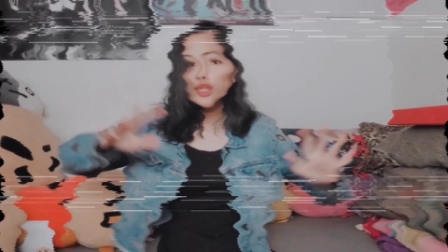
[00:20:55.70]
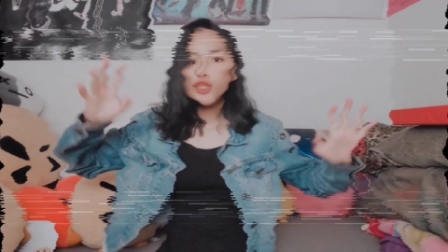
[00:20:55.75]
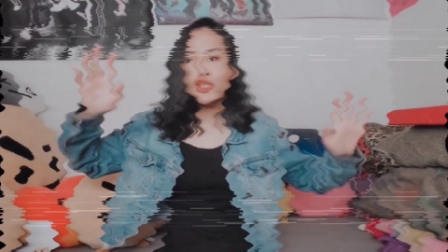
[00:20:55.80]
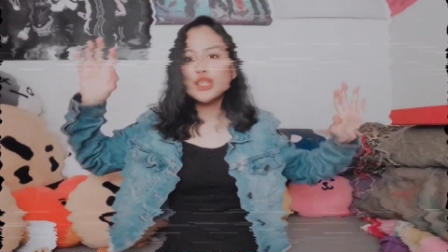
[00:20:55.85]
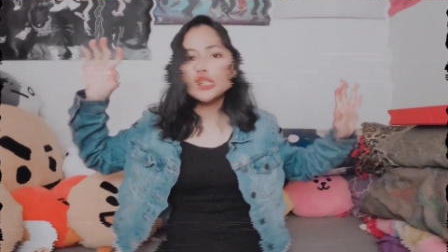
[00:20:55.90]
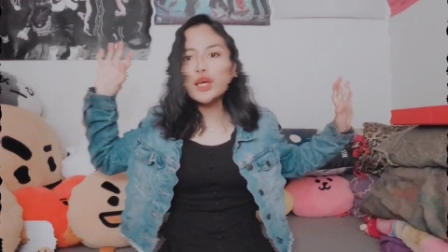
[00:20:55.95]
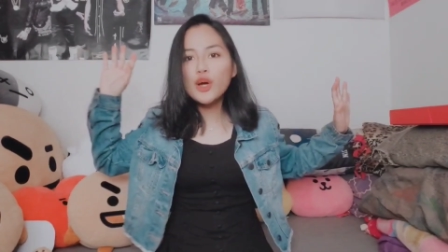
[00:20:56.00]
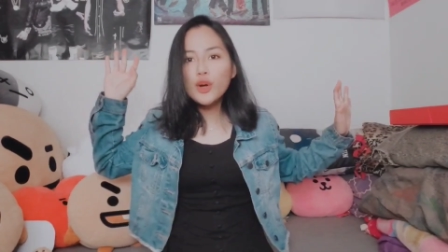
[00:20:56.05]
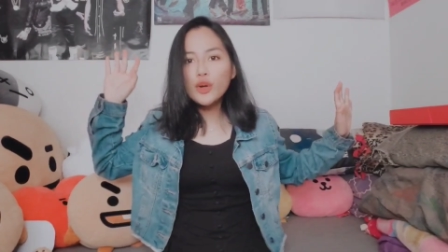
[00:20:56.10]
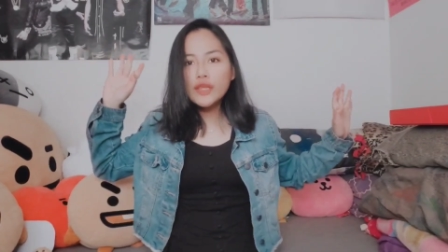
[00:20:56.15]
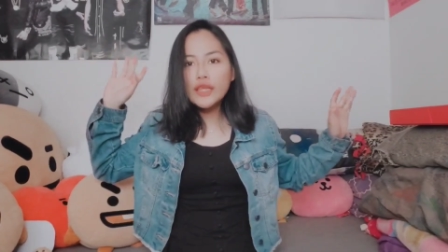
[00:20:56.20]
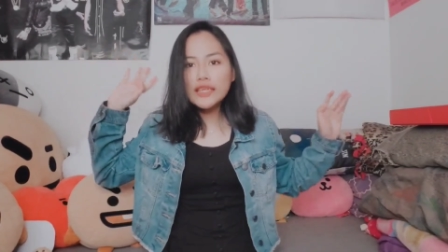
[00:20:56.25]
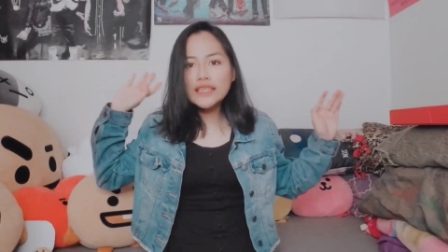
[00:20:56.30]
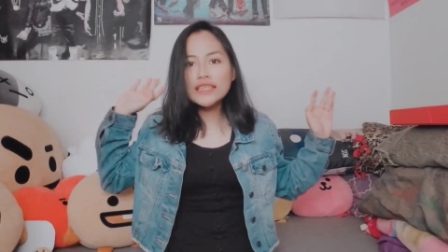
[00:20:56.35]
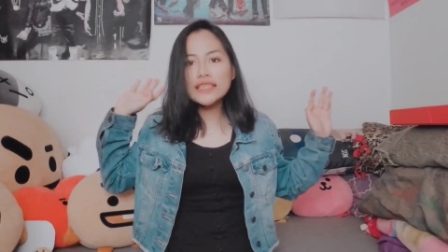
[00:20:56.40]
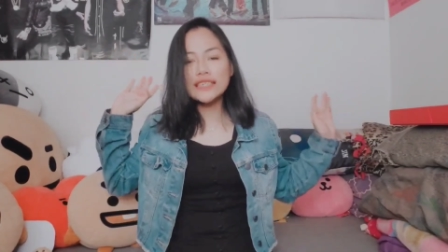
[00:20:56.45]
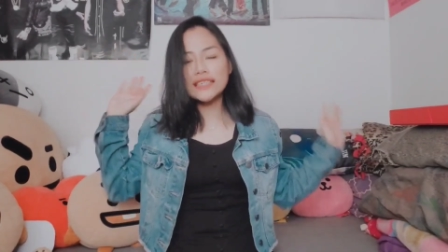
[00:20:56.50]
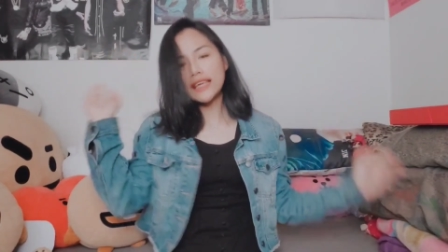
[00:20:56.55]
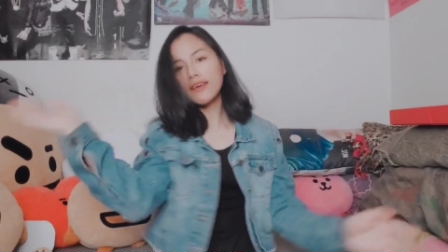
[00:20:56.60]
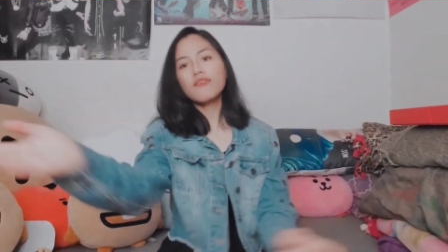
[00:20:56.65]
so
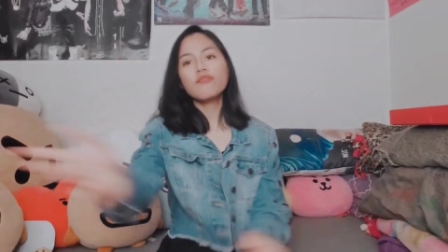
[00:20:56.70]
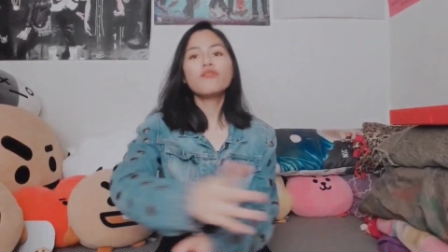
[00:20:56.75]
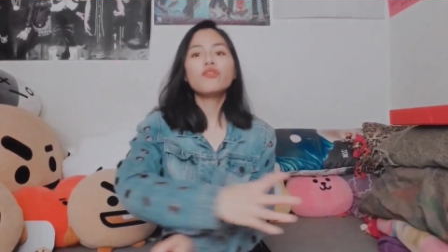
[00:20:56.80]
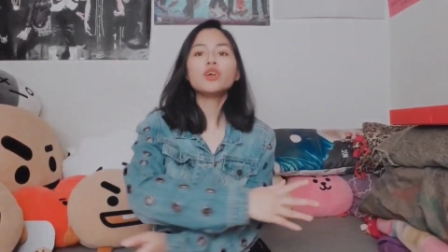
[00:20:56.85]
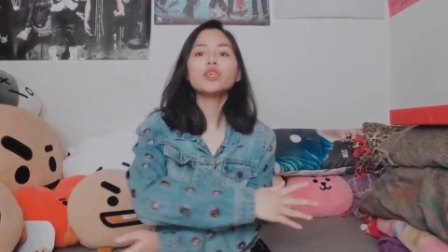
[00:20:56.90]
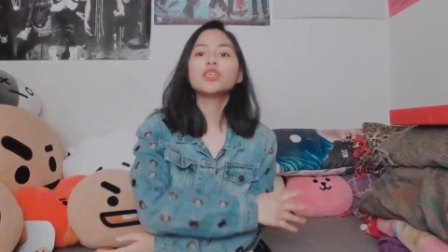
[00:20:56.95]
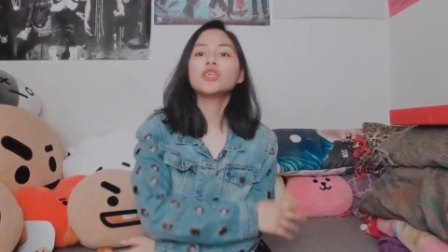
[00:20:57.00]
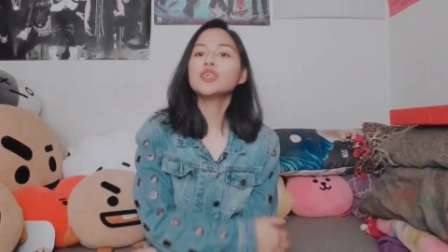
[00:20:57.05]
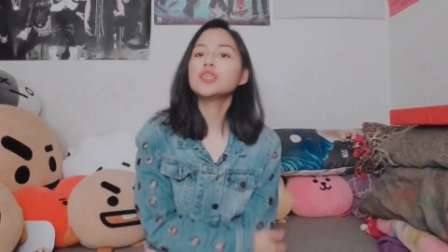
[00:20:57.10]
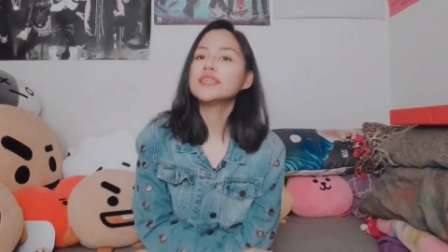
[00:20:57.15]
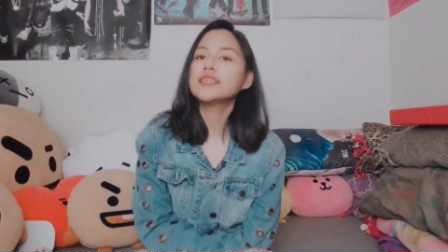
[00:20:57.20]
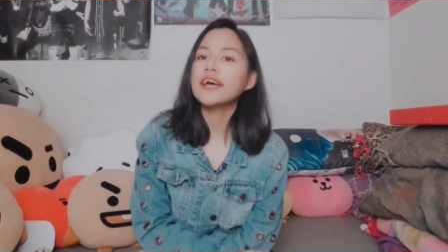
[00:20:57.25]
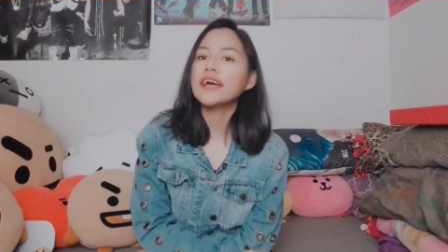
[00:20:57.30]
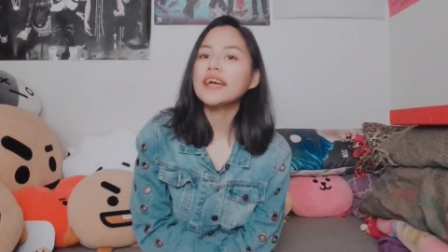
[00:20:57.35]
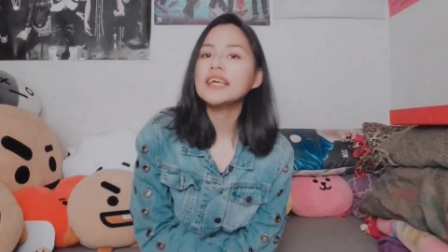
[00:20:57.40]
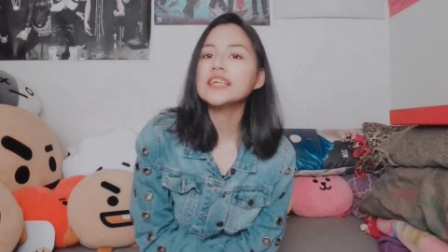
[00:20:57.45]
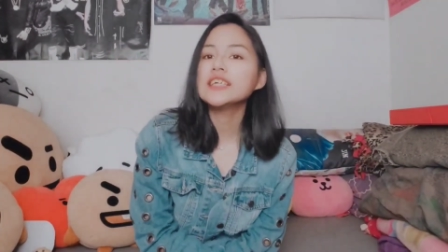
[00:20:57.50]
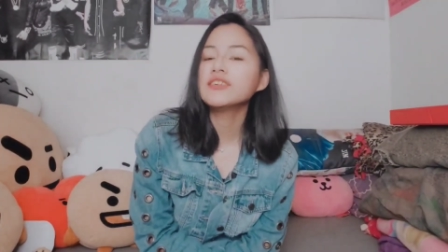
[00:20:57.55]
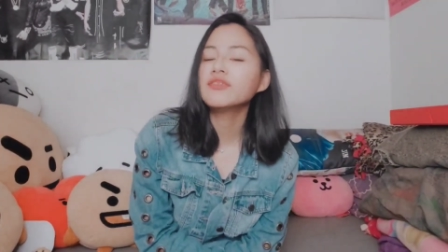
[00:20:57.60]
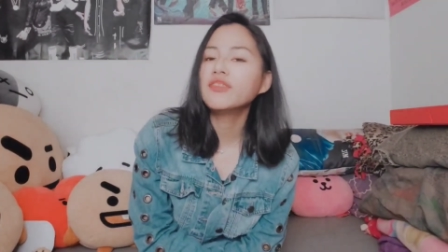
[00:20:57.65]
that's it for
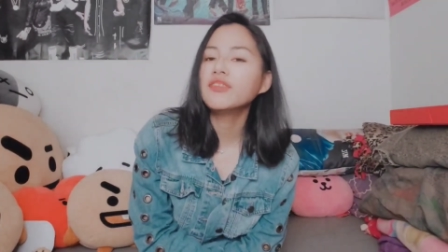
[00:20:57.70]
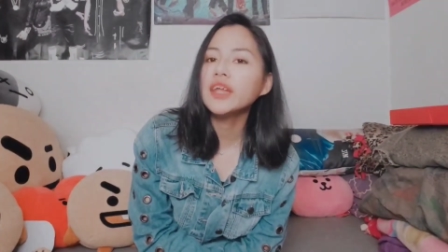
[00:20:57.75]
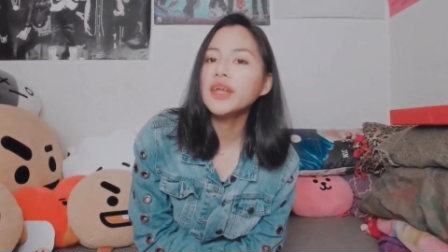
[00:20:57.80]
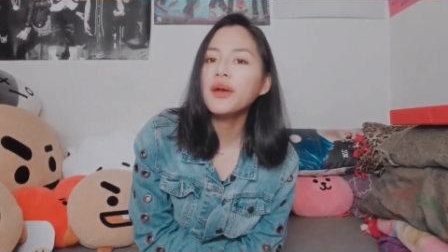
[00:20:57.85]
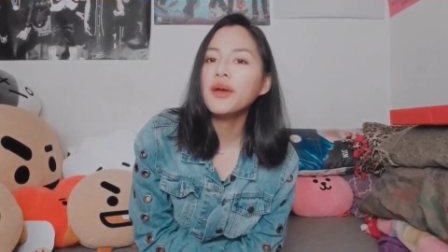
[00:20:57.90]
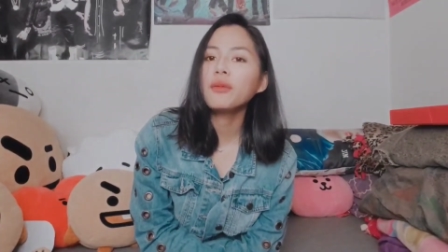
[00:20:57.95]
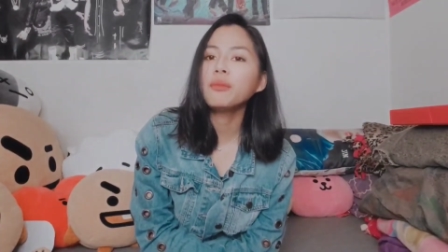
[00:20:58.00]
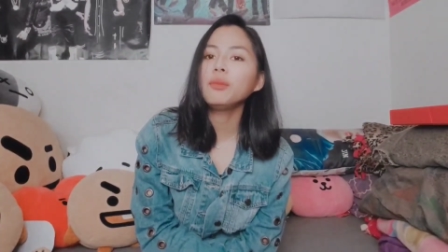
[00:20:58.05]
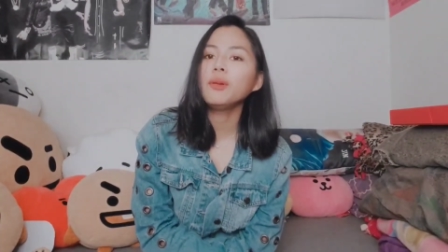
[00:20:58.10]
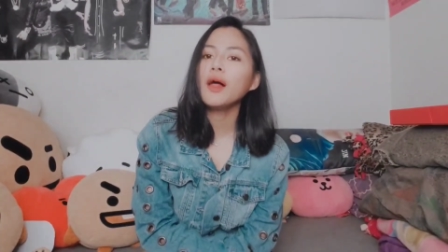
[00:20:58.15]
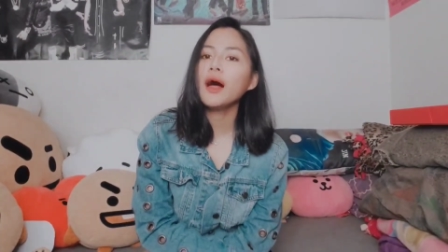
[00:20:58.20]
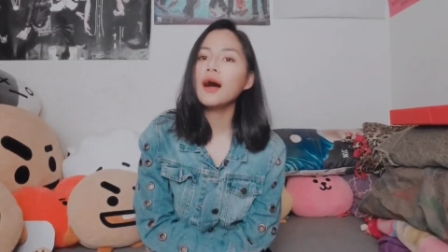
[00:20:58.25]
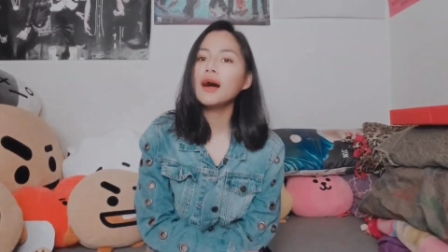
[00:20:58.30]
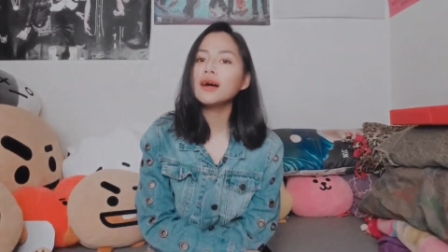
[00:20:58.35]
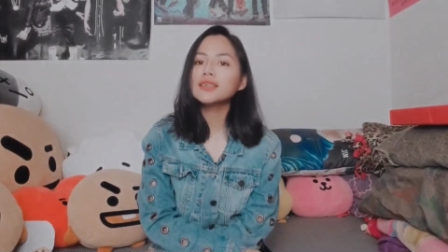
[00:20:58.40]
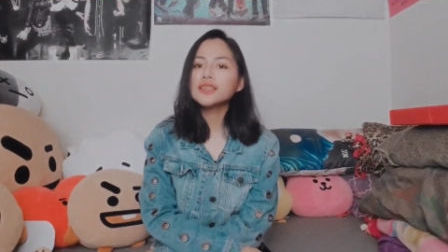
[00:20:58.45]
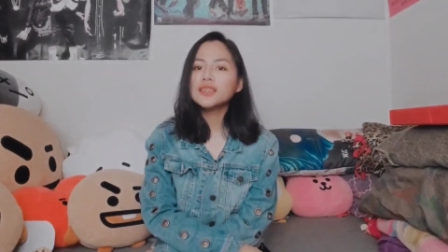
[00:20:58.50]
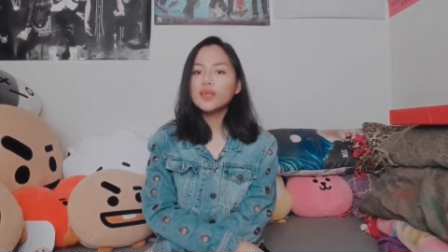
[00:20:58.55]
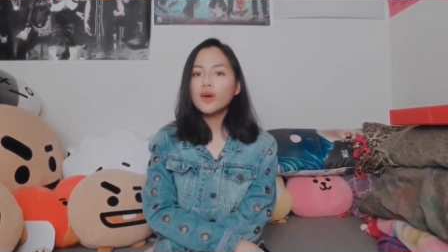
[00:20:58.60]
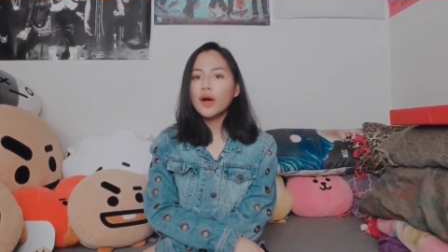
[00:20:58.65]
today's video blog.